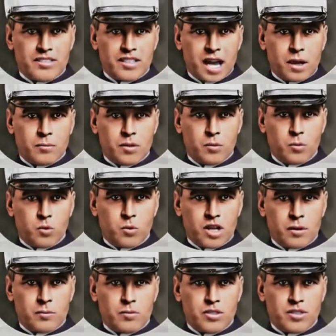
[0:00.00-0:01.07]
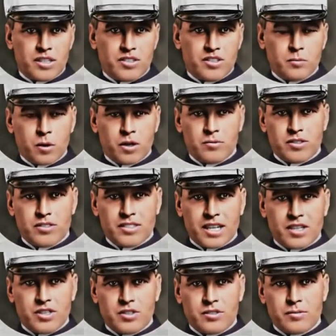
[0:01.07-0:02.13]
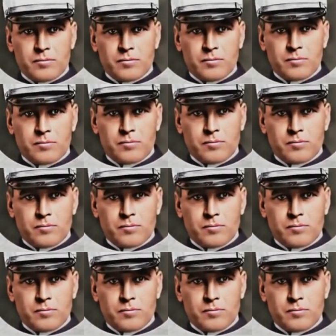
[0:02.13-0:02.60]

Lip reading: As captain, we were able to live above the station.